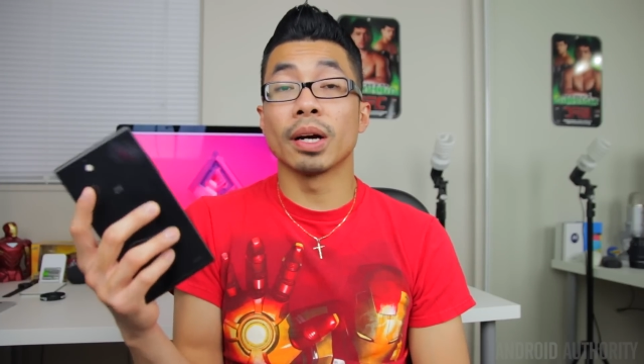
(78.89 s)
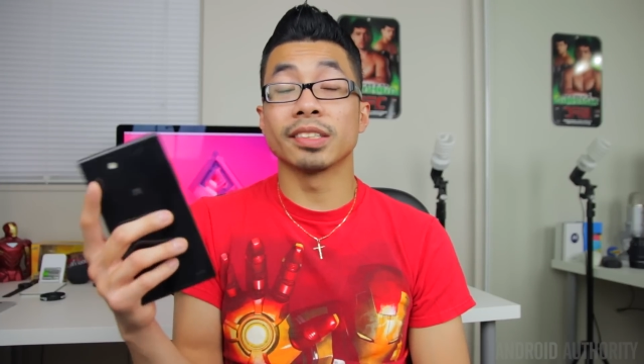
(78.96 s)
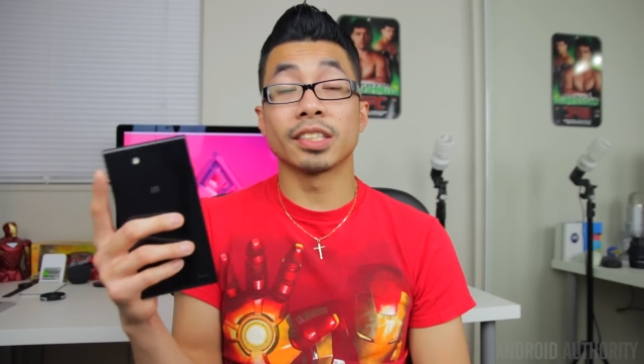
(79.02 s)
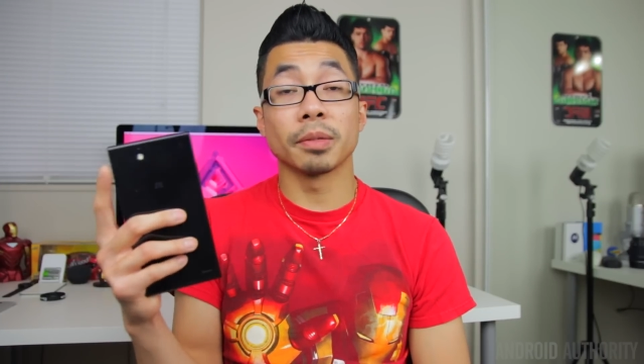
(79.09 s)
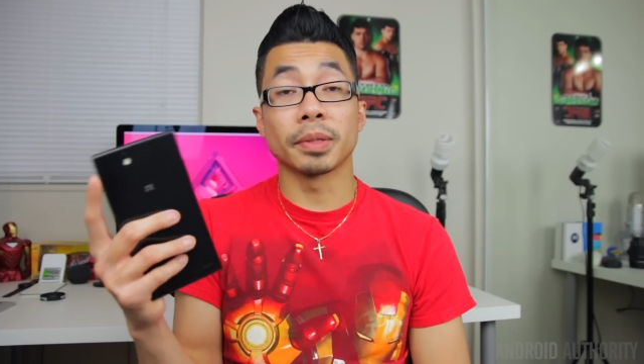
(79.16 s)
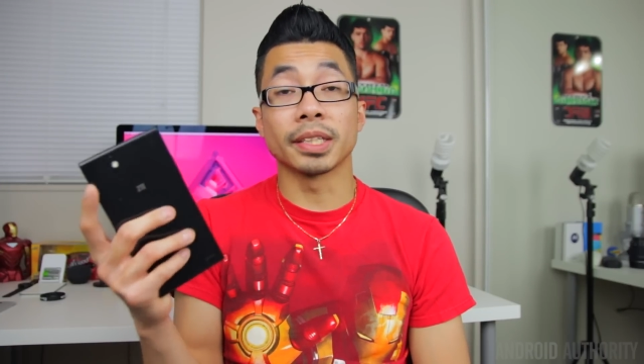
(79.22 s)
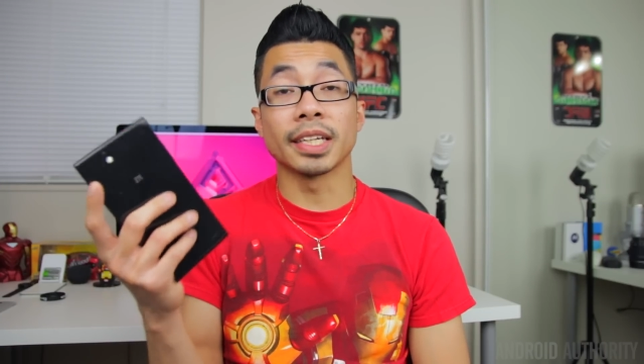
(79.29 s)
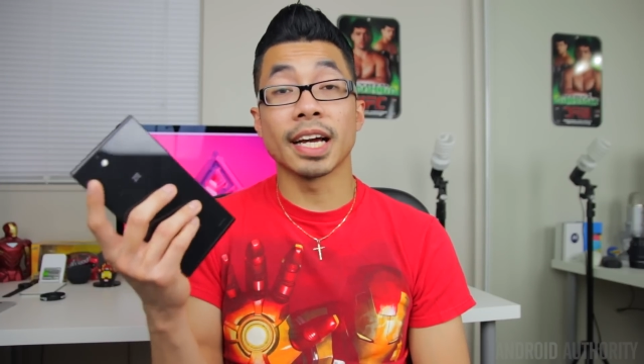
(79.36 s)
I
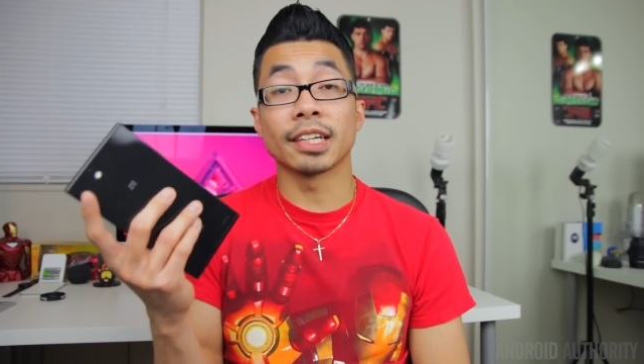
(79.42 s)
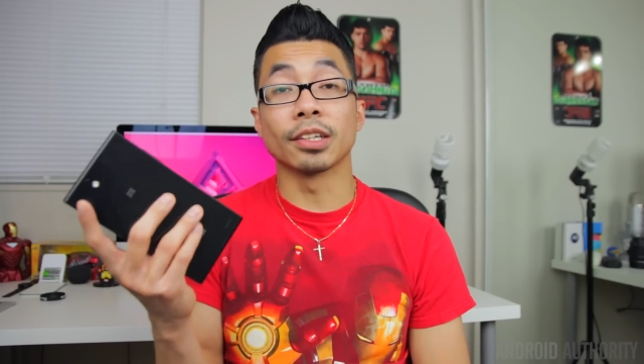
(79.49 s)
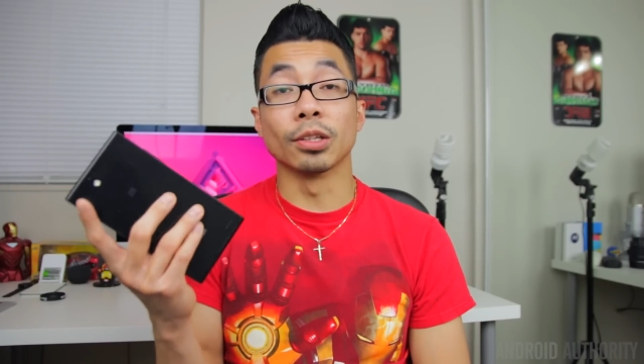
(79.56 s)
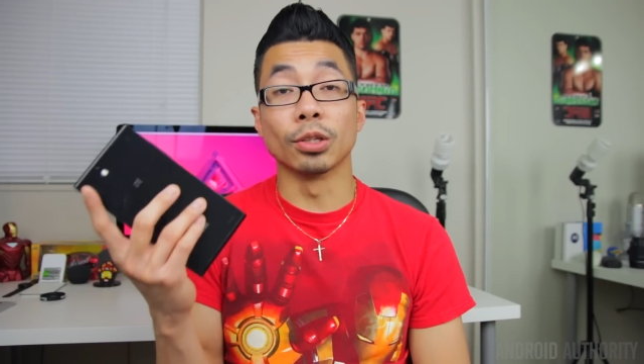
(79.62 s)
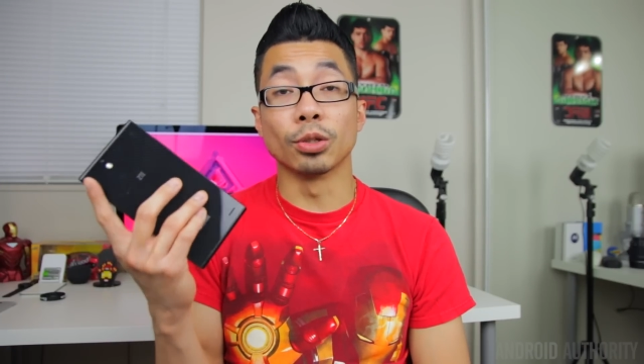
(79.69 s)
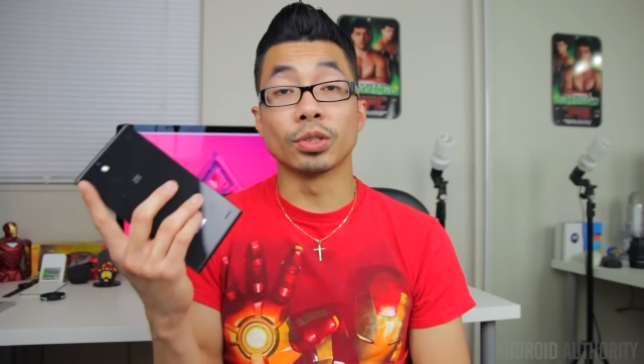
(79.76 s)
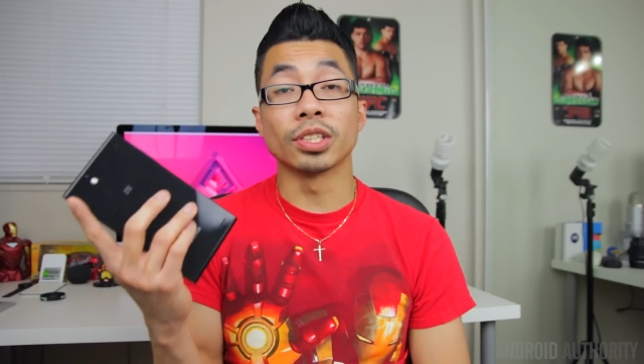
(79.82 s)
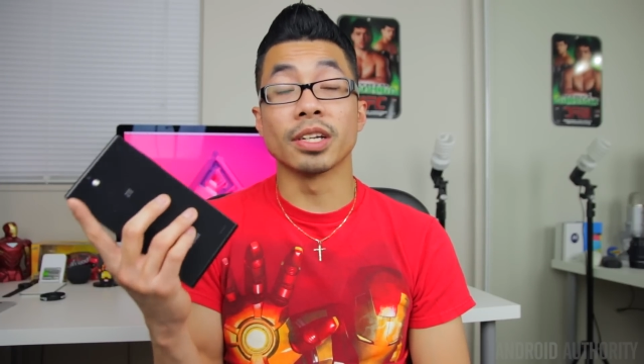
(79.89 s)
typically had to
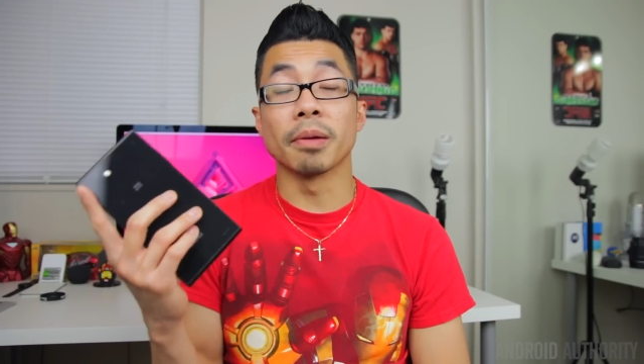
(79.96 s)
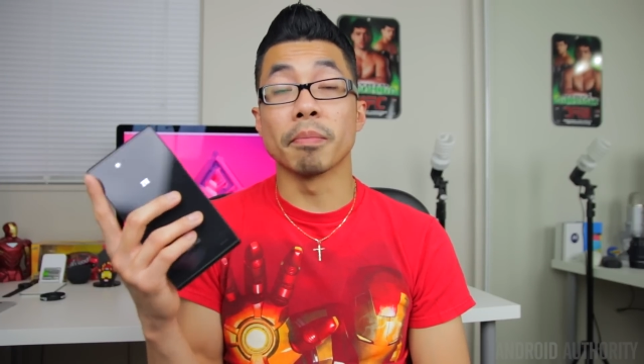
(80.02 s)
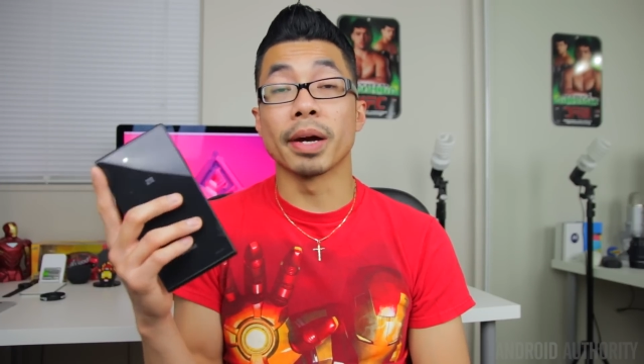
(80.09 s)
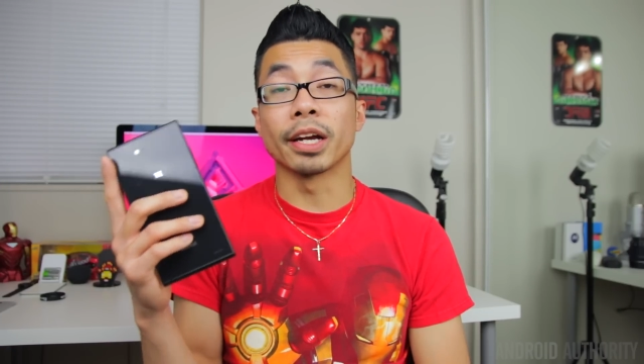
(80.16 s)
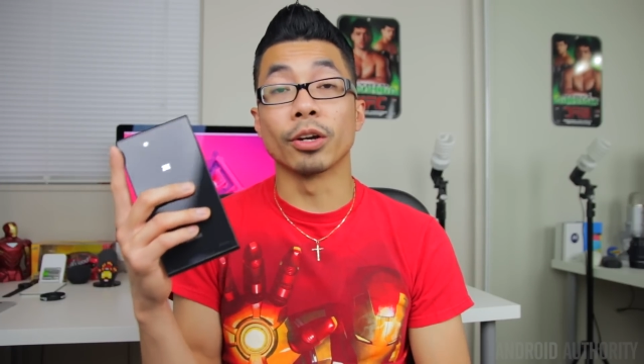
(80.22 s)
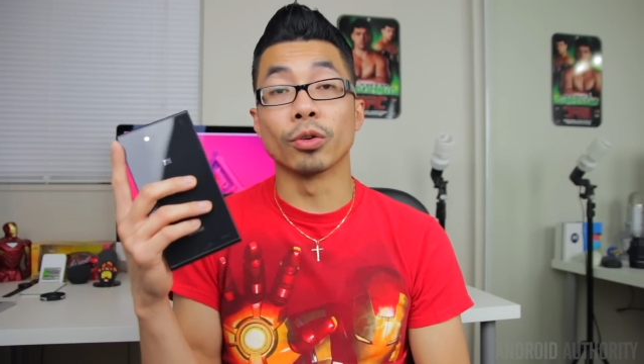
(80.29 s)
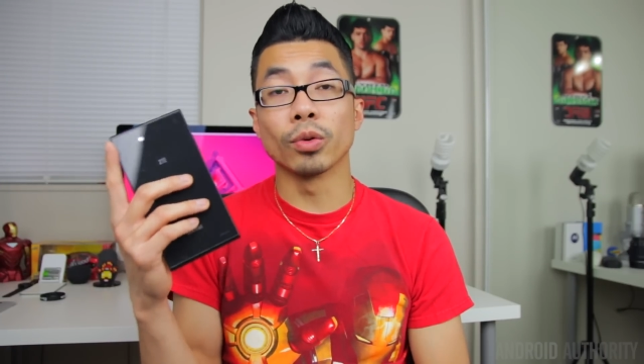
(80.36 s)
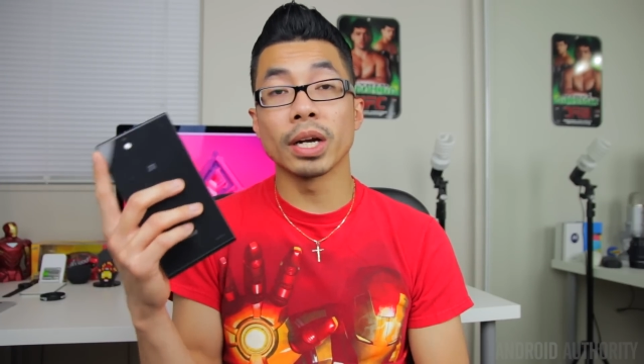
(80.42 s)
loosen up
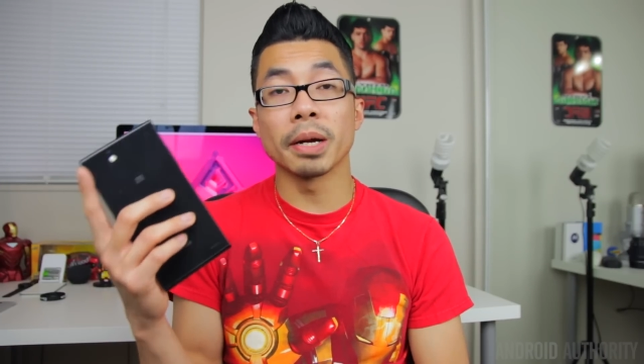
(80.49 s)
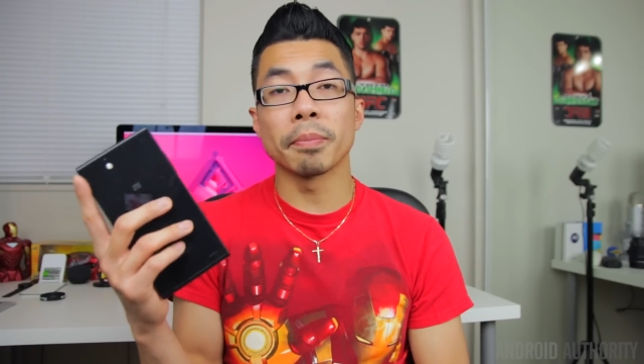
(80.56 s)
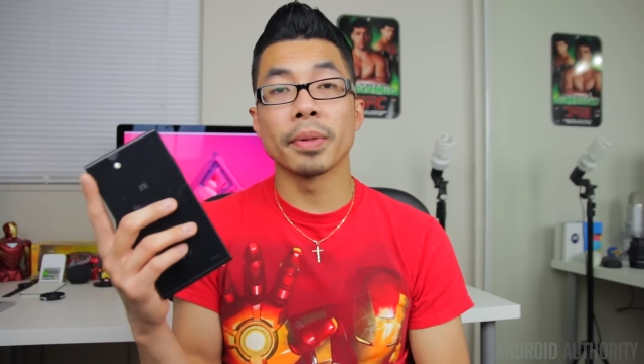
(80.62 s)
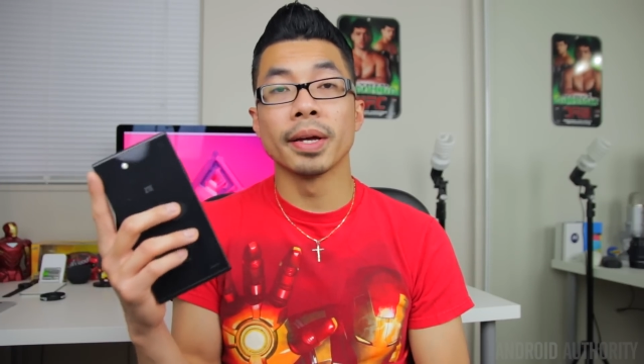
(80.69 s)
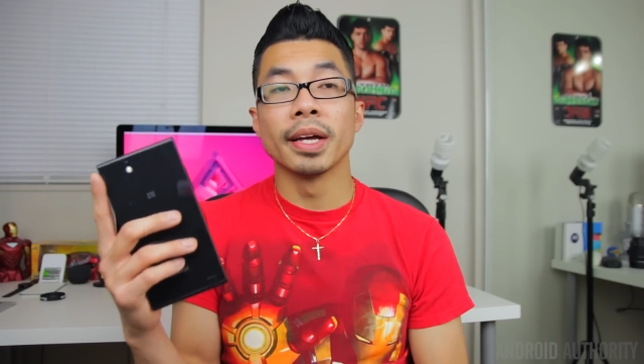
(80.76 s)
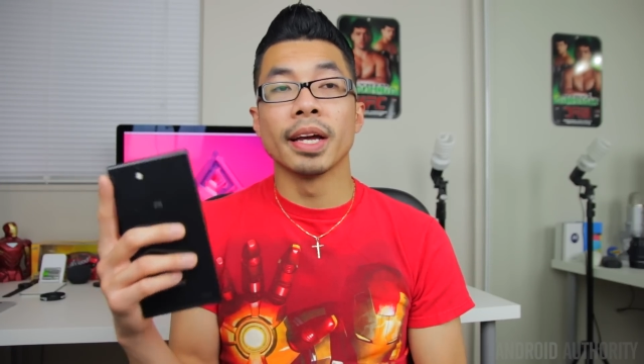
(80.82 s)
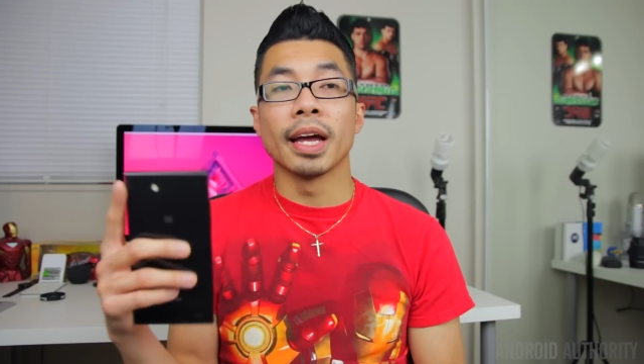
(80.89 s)
my grip,